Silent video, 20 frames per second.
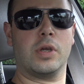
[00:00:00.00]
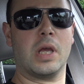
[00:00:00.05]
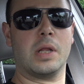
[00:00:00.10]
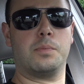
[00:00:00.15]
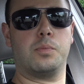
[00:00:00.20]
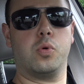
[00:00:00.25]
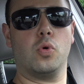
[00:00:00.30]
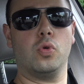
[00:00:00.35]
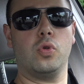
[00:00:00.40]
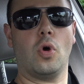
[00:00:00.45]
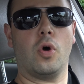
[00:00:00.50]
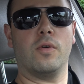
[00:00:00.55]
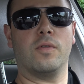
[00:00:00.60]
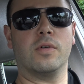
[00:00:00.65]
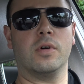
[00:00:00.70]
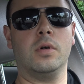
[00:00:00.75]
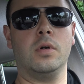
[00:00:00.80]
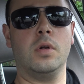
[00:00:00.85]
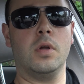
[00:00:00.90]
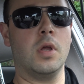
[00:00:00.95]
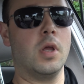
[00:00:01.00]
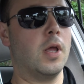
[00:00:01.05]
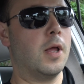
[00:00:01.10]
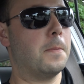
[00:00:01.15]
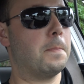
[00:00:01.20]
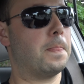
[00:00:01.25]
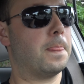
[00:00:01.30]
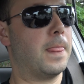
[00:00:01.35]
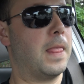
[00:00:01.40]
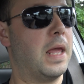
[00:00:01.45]
get pulled over
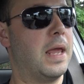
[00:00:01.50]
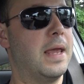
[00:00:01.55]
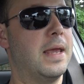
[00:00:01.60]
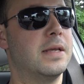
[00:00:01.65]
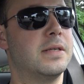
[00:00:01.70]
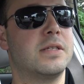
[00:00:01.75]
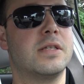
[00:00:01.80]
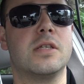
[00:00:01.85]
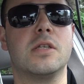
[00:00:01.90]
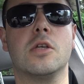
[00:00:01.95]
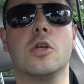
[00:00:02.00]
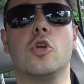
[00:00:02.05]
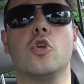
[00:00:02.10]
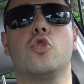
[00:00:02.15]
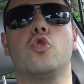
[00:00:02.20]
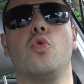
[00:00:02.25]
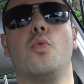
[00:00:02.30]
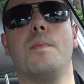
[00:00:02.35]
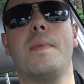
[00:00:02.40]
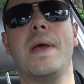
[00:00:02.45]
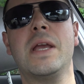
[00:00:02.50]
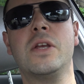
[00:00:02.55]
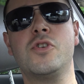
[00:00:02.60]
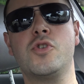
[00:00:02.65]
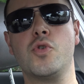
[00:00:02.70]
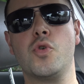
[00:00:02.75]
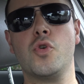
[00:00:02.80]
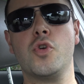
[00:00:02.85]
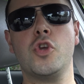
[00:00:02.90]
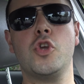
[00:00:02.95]
is to make
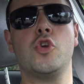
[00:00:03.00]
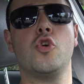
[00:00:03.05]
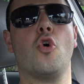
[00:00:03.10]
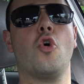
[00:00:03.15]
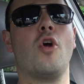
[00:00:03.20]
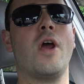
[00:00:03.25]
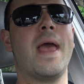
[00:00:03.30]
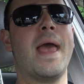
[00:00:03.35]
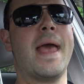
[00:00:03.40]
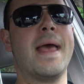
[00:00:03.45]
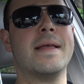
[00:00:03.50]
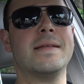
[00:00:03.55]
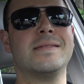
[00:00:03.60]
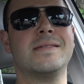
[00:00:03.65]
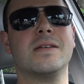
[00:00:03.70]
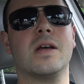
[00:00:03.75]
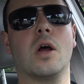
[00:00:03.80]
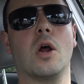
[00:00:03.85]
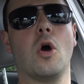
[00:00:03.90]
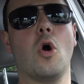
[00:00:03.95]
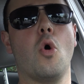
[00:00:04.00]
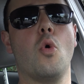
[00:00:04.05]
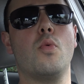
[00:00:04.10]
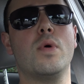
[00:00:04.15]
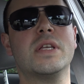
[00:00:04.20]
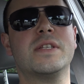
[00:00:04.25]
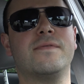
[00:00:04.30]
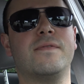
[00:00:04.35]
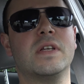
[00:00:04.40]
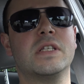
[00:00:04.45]
sure your hands are
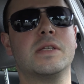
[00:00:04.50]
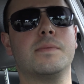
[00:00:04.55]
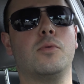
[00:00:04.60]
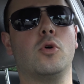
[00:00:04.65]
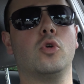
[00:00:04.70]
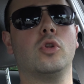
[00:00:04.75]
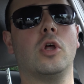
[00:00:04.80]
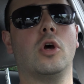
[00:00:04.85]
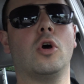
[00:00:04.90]
always visible